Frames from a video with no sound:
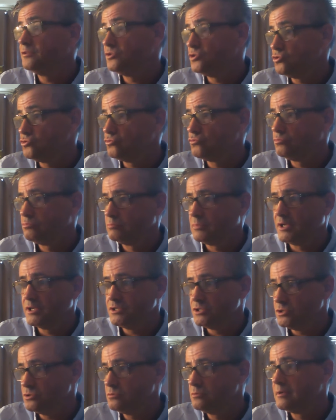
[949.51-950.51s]
do
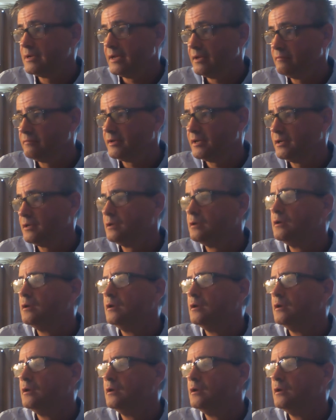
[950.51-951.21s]
have a